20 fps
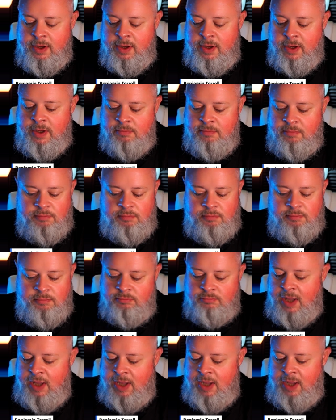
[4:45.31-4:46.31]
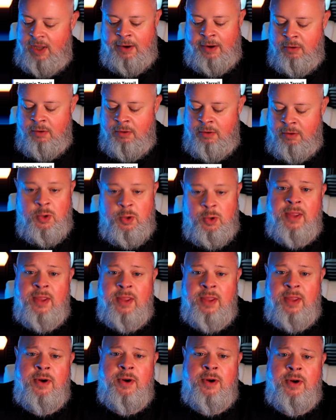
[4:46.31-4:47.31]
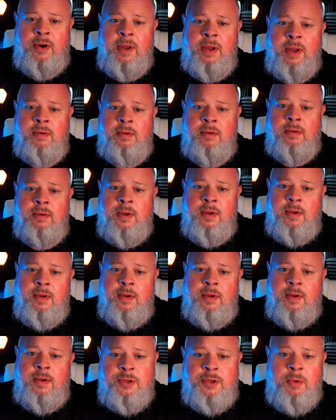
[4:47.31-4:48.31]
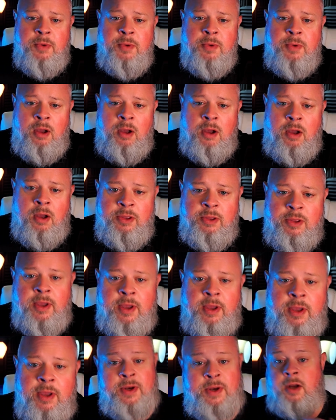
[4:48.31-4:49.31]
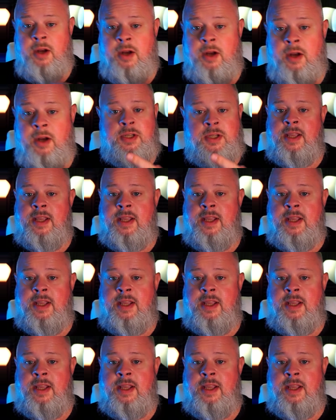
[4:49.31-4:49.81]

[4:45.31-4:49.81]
20, 30-minute Zoom call with me, and we talk just like this.